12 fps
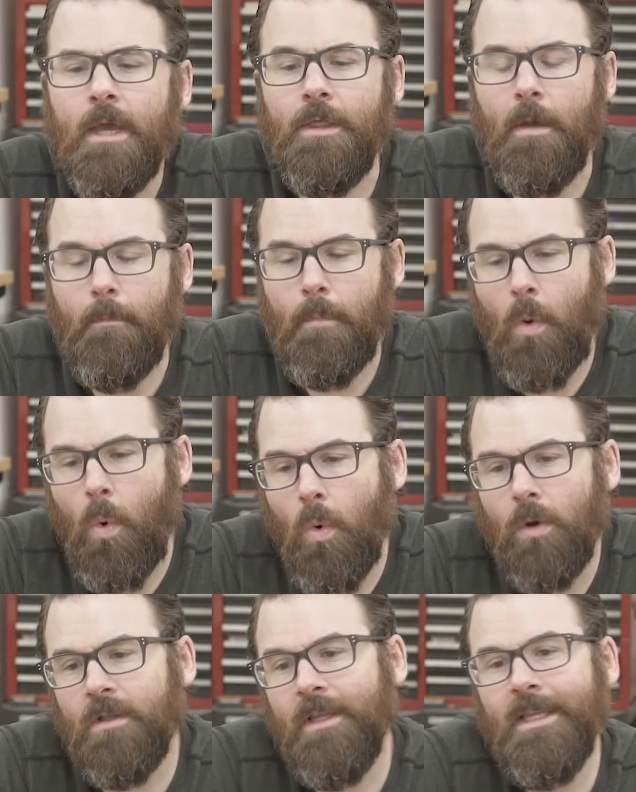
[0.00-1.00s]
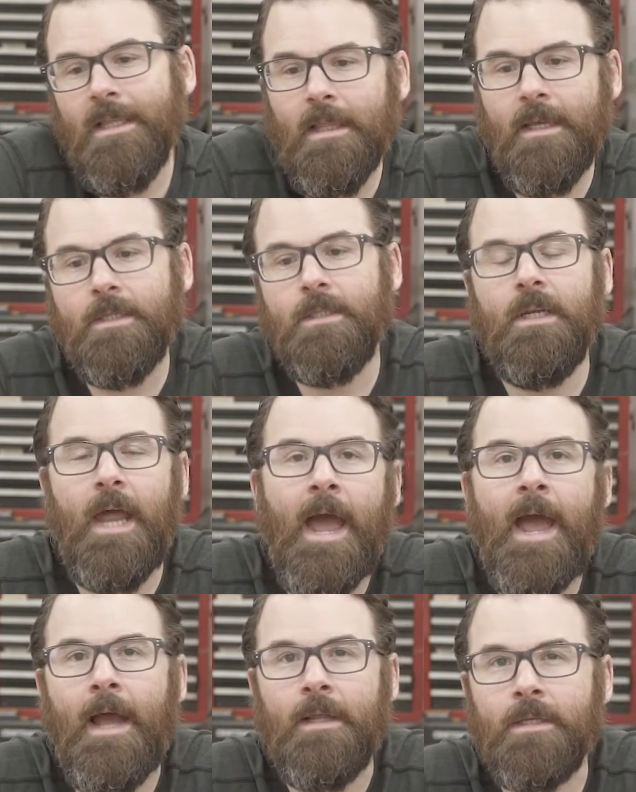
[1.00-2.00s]
The poorly listed
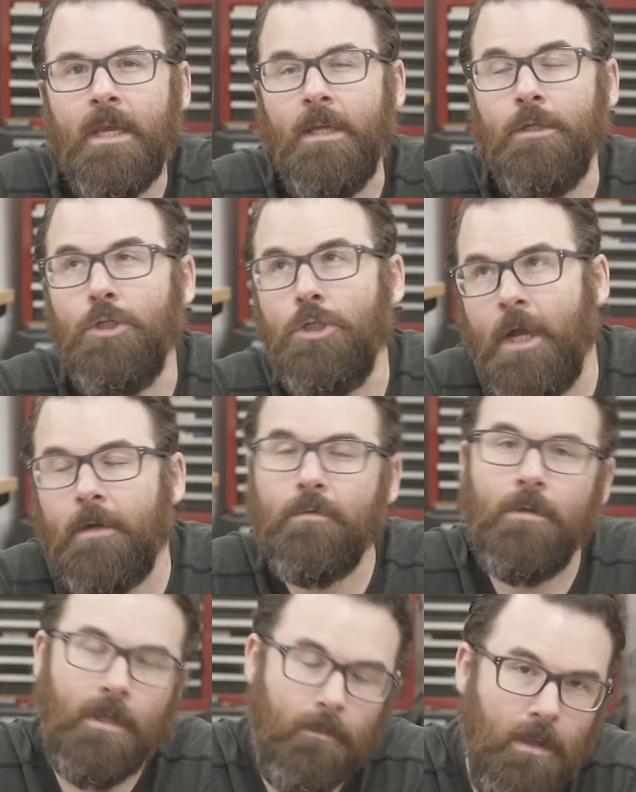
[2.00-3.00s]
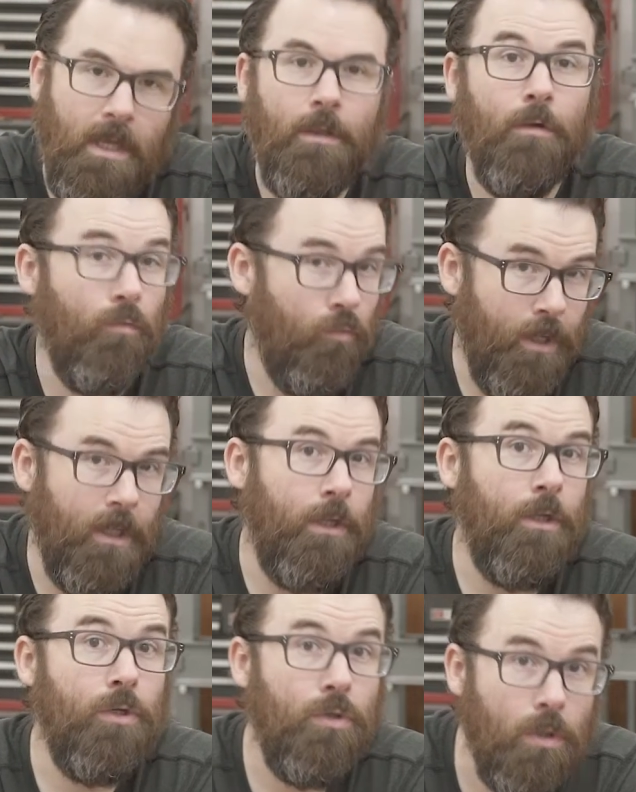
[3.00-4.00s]
ads can generally be the
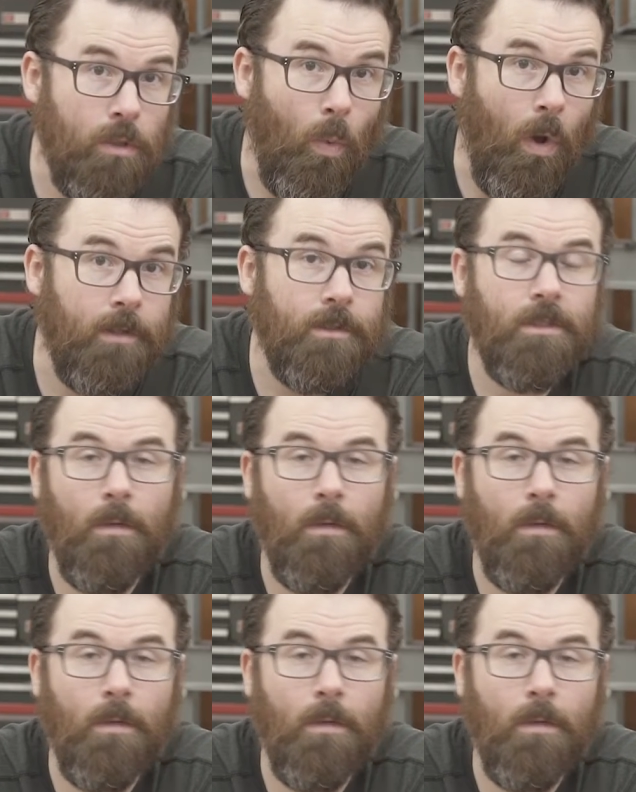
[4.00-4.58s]
really good ones.